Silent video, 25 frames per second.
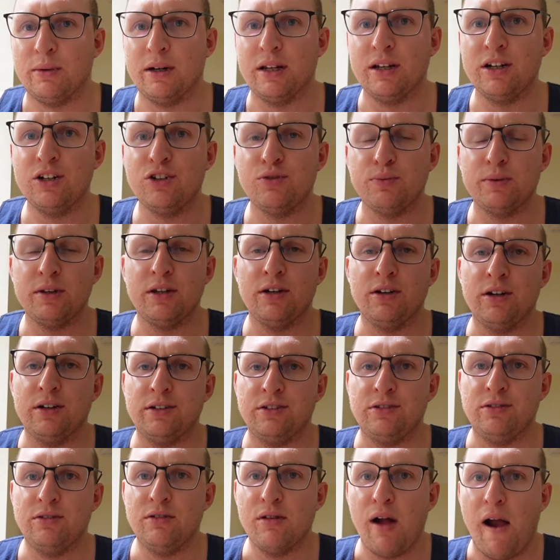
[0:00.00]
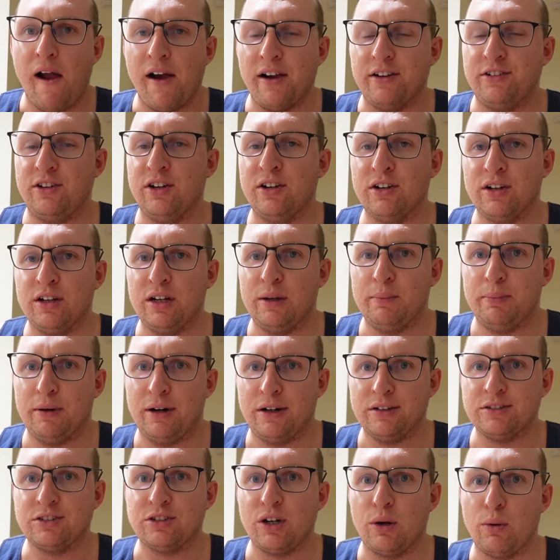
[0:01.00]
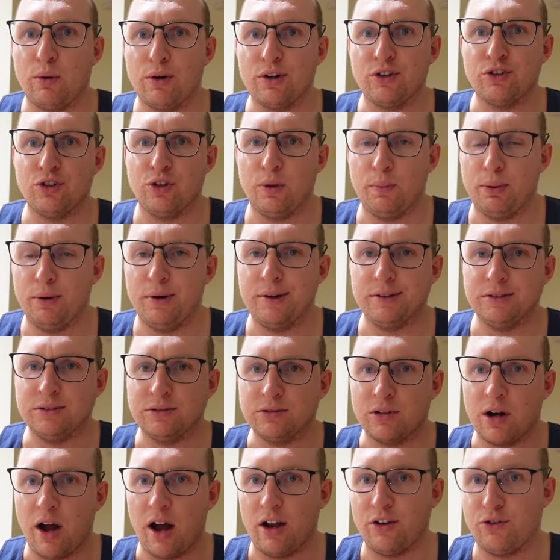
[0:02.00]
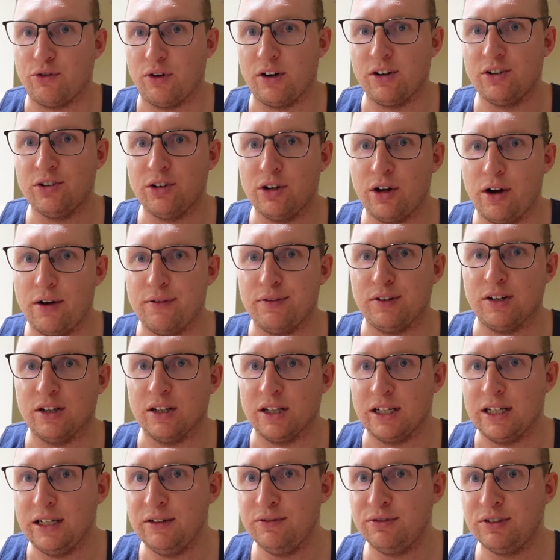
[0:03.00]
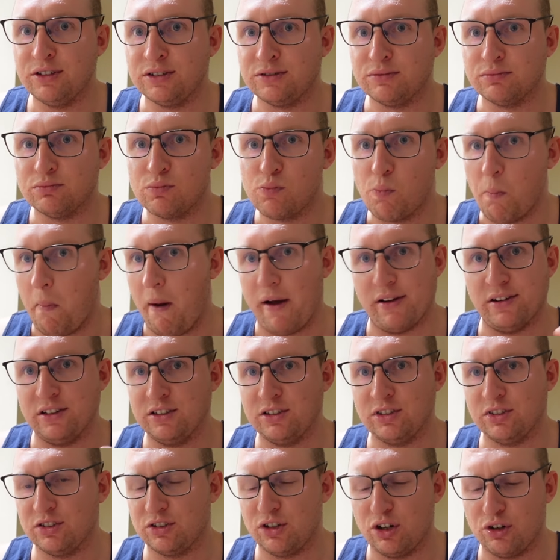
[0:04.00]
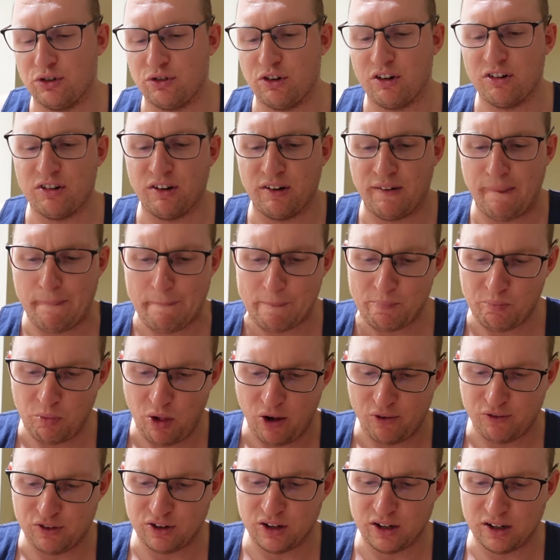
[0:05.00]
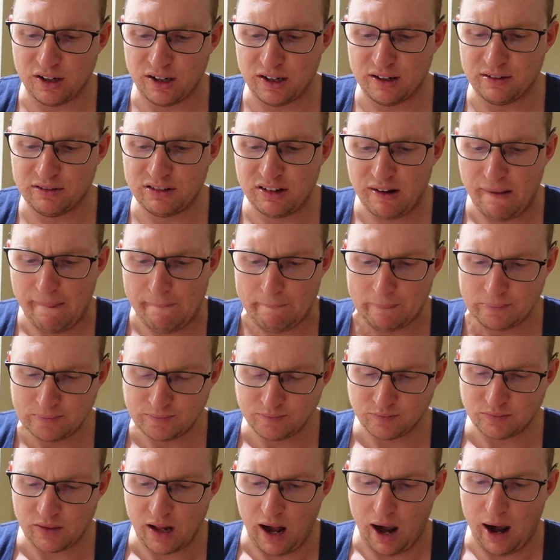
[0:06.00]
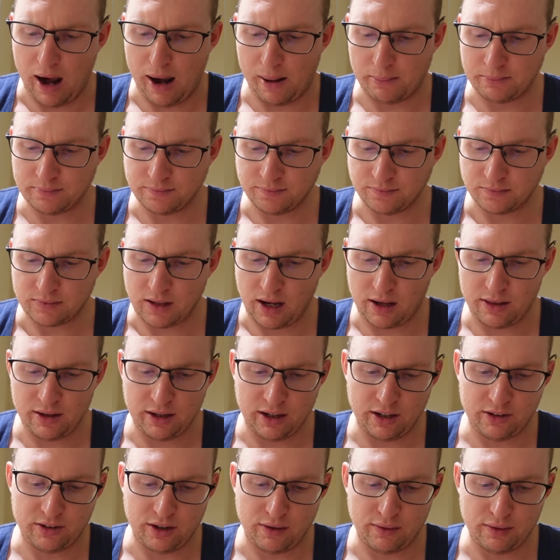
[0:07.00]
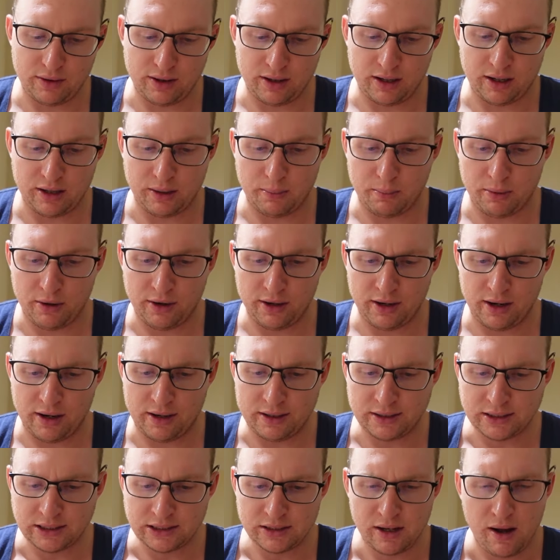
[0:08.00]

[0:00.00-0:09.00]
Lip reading: At least with the Dinnerly box, I wanted you to put a dressing over the leaves, but this is no dressing for the leaves. I think that's everything in the burger.